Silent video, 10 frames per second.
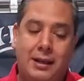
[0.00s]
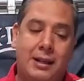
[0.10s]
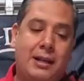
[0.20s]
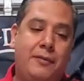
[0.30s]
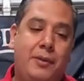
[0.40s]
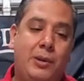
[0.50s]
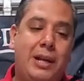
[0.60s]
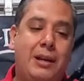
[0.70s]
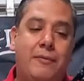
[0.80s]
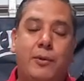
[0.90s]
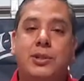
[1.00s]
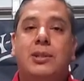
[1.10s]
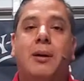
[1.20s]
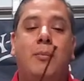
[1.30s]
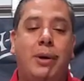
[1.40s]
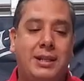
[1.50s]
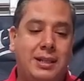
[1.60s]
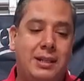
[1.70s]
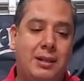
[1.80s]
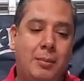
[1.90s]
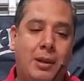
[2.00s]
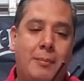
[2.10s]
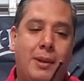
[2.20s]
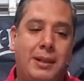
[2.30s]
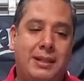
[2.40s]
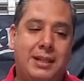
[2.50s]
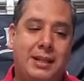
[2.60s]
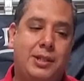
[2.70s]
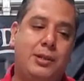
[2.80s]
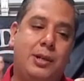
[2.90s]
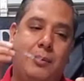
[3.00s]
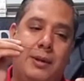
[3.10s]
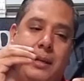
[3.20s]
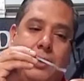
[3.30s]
And then if you needed for some reason to double up on these things, you could, right?